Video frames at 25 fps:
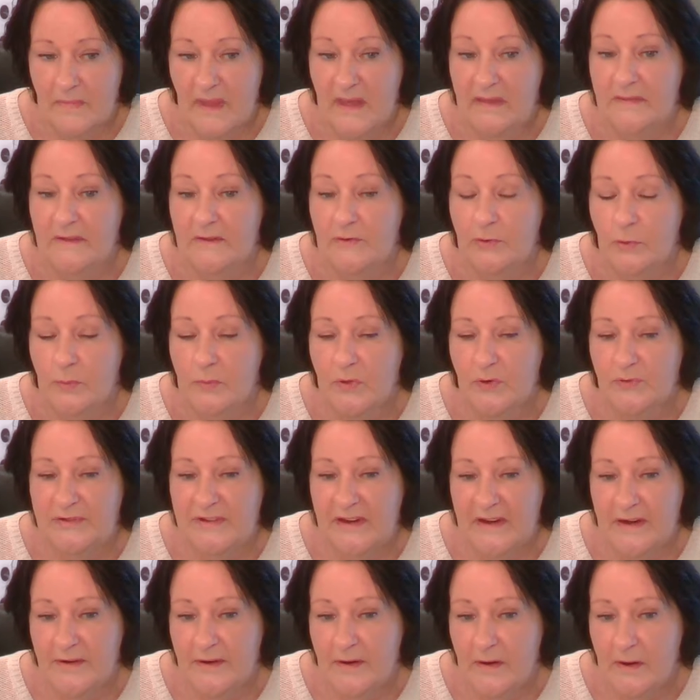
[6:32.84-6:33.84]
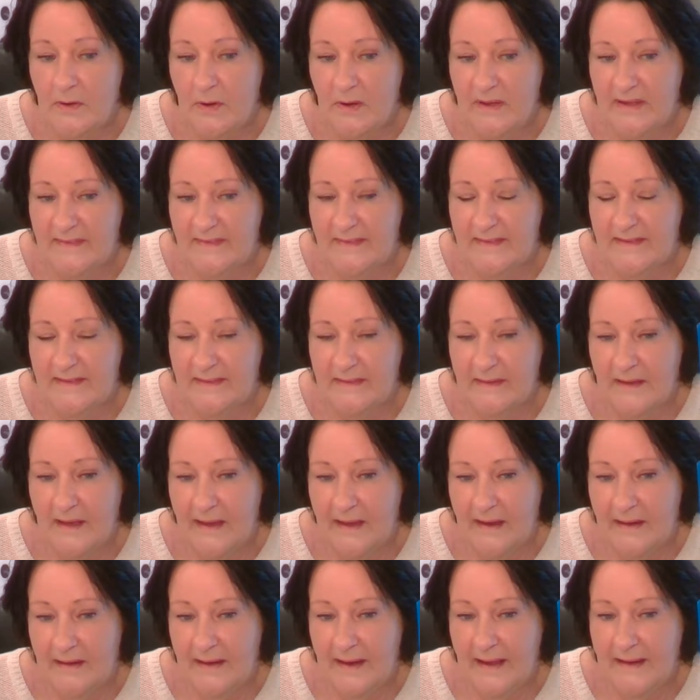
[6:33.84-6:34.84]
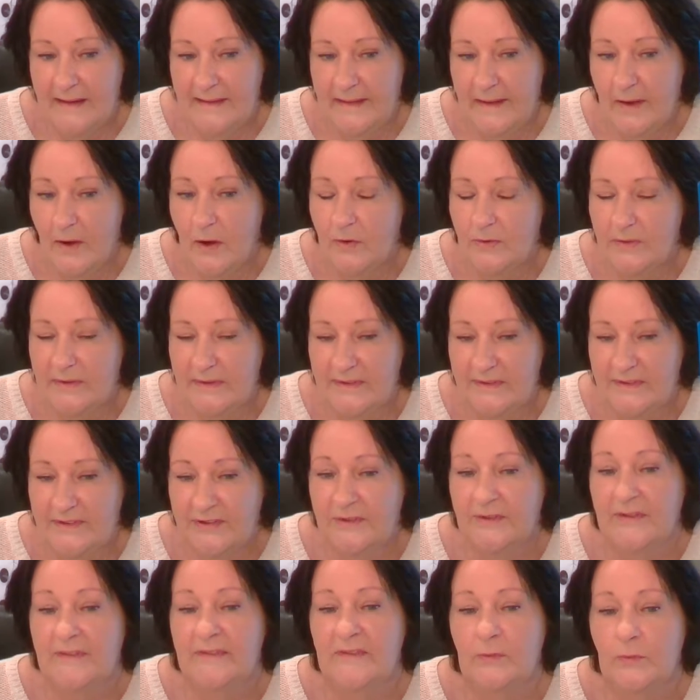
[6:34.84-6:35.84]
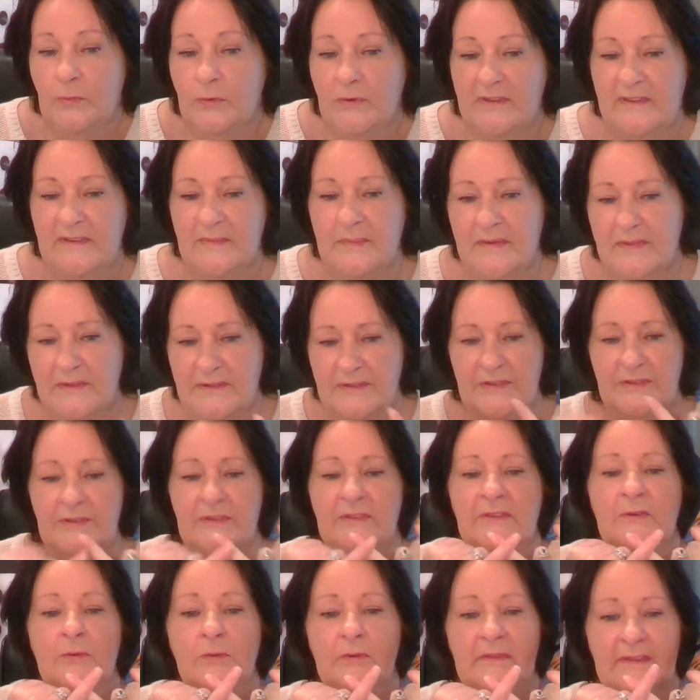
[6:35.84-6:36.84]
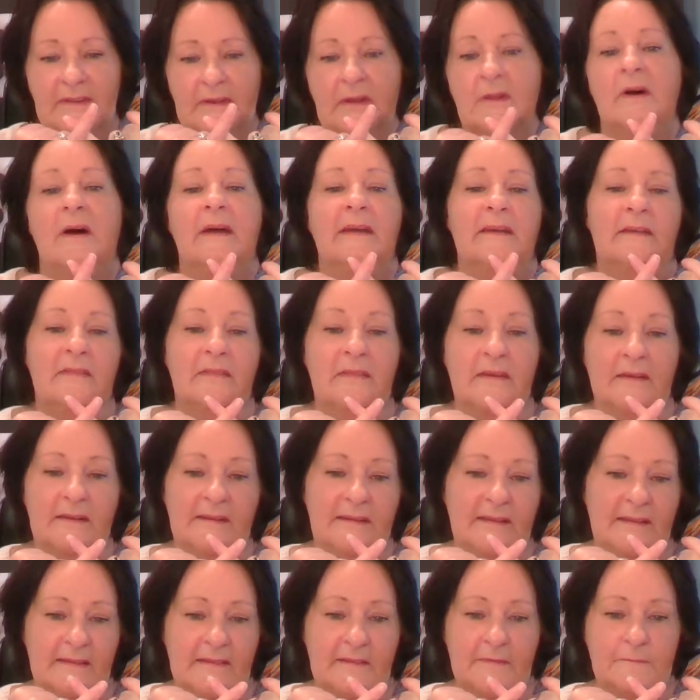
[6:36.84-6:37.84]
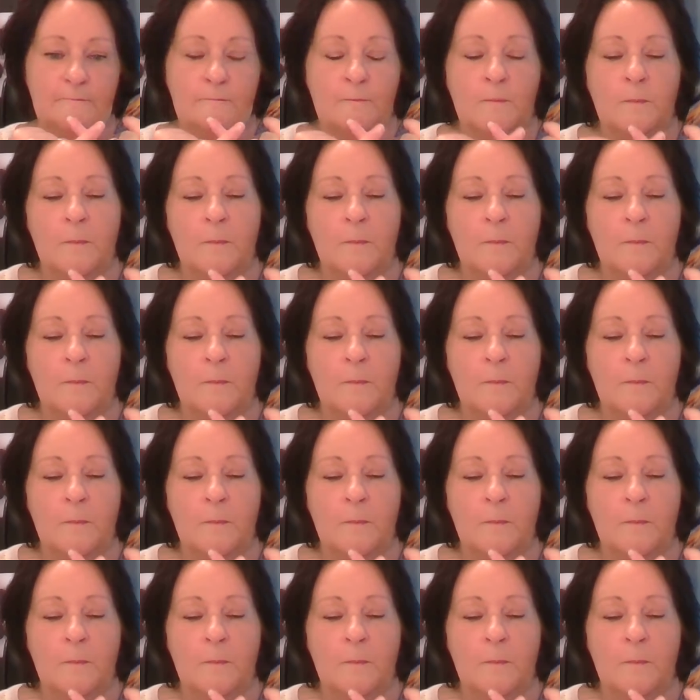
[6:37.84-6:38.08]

the normal tarot, it's a lady holding two swords, but the two swords are like this.